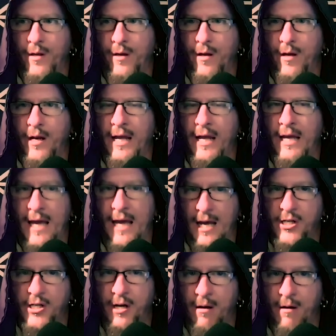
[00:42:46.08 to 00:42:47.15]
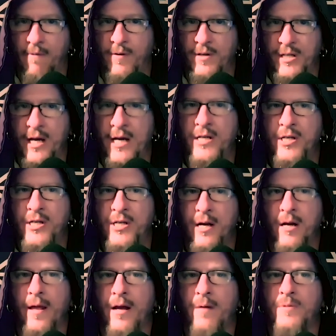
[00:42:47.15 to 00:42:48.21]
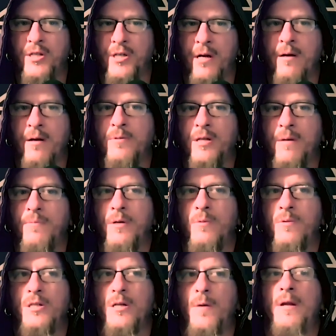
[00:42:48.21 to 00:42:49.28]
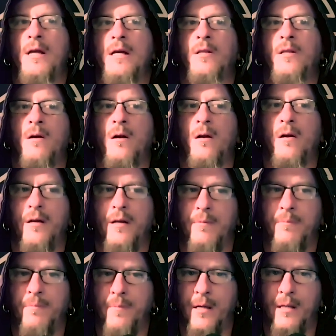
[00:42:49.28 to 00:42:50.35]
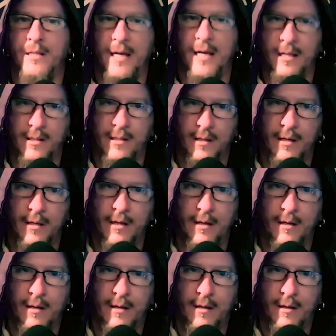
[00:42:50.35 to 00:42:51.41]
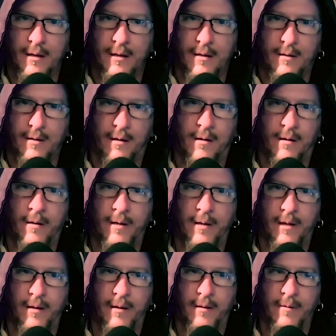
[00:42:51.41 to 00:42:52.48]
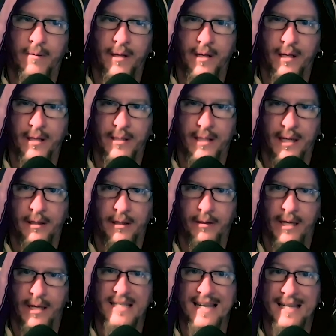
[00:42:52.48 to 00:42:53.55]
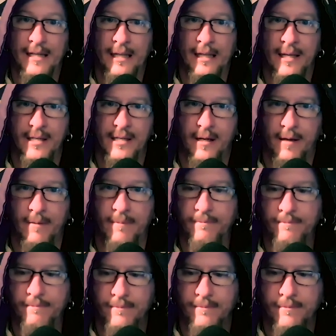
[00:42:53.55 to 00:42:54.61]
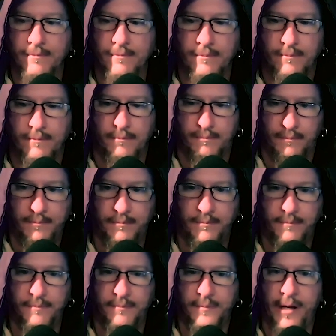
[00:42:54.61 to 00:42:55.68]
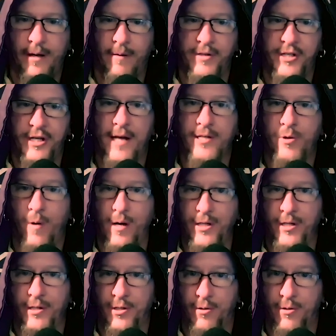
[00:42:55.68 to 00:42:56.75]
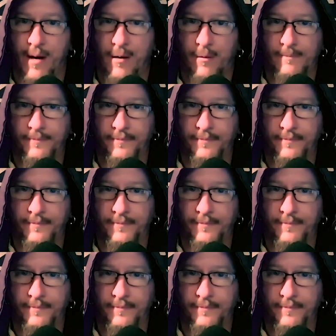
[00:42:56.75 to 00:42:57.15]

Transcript: an engaging conversation here. Like I'm sharing something with somebody and they're intent, uh, uh, in, intent, intently listening, you know, and she asked questions throughout